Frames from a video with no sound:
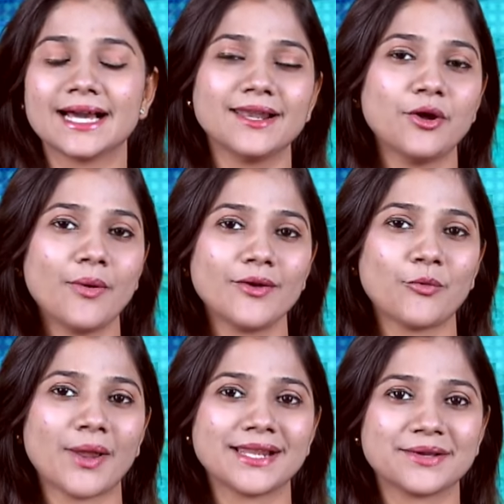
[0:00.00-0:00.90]
Hello
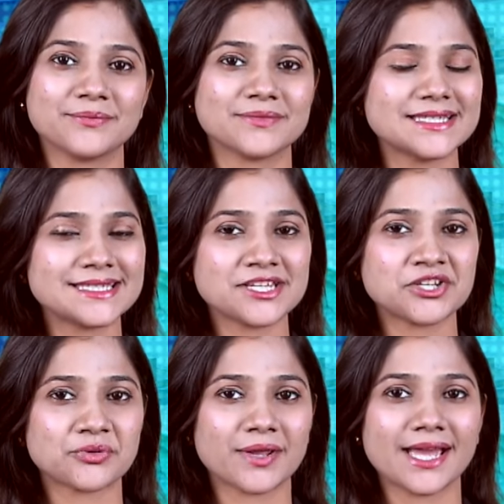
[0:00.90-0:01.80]
and welcome. This
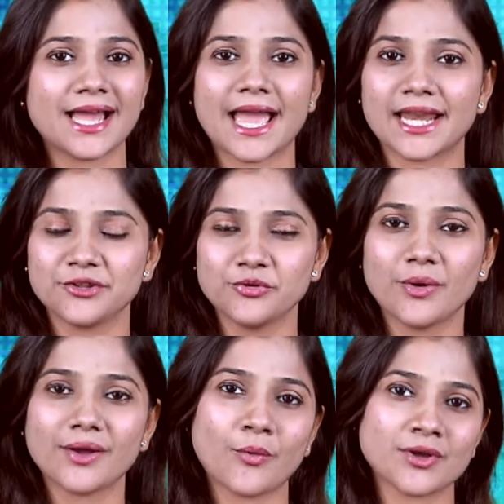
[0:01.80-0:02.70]
is Shreya and
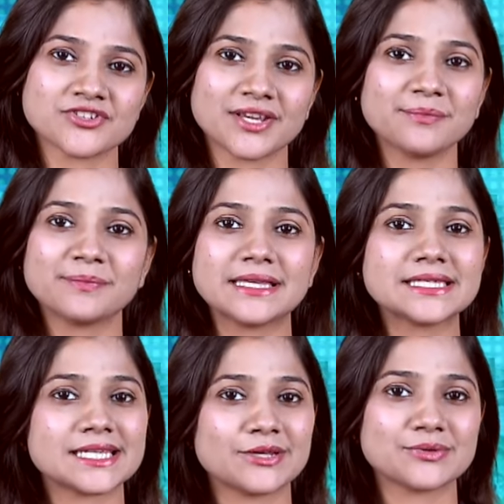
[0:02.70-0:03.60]
you are watching
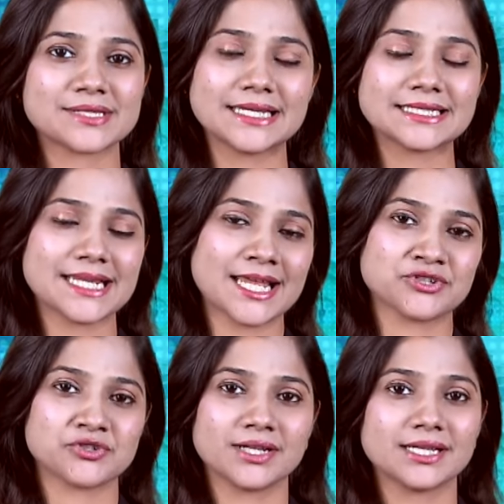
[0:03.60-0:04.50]
Peace News
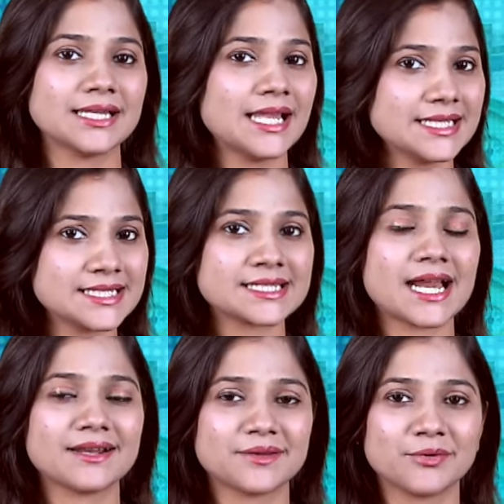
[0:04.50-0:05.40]
International. Let's
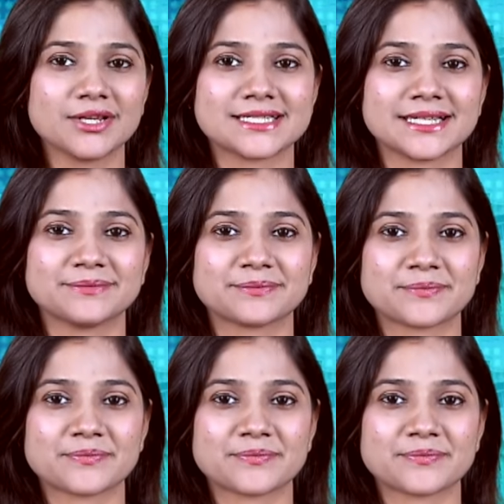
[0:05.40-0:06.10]
start the bulletin.